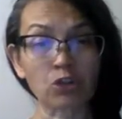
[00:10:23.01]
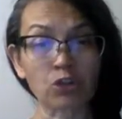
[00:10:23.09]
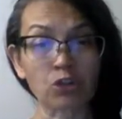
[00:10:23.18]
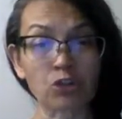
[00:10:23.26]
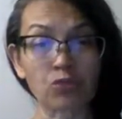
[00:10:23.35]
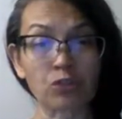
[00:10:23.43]

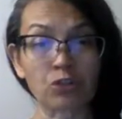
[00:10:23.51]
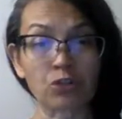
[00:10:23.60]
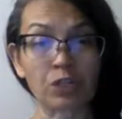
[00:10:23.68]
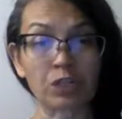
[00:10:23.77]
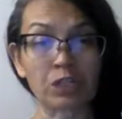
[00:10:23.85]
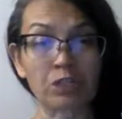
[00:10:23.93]
urged to
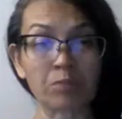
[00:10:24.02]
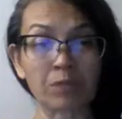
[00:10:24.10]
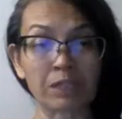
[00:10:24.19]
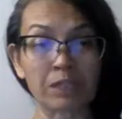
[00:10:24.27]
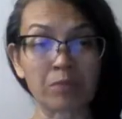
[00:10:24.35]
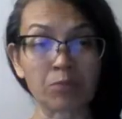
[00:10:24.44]
return it to the
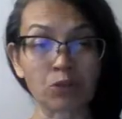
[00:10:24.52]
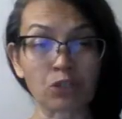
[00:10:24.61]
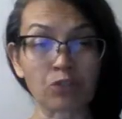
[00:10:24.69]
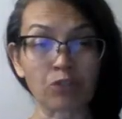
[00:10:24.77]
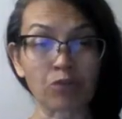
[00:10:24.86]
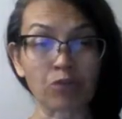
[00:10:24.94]
place of
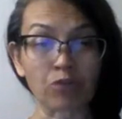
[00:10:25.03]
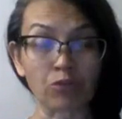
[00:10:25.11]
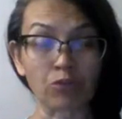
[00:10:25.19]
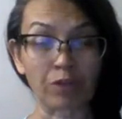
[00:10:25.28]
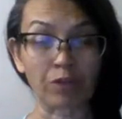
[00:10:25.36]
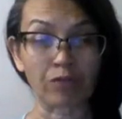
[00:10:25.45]
purchase for full
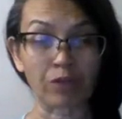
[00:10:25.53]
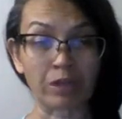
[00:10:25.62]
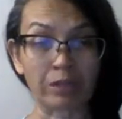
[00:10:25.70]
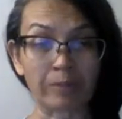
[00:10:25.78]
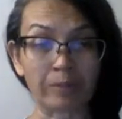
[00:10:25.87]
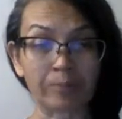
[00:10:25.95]
refund.